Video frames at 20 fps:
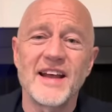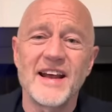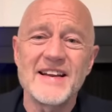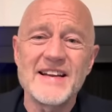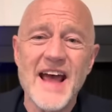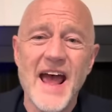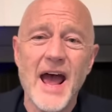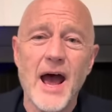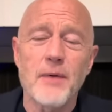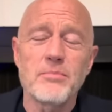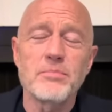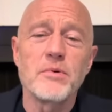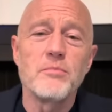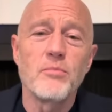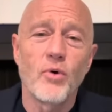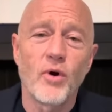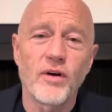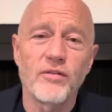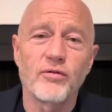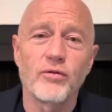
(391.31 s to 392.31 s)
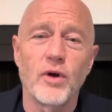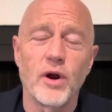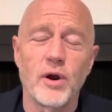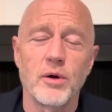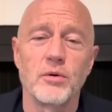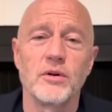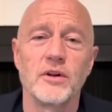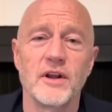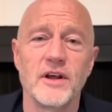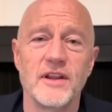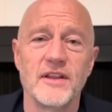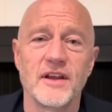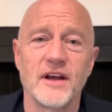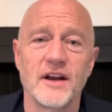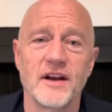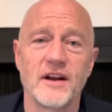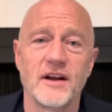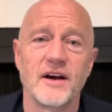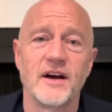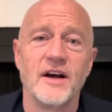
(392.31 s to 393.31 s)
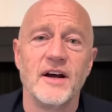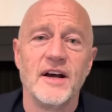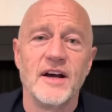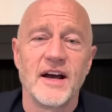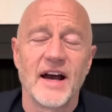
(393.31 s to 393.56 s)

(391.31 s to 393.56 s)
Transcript: tend to happen more frequently than a,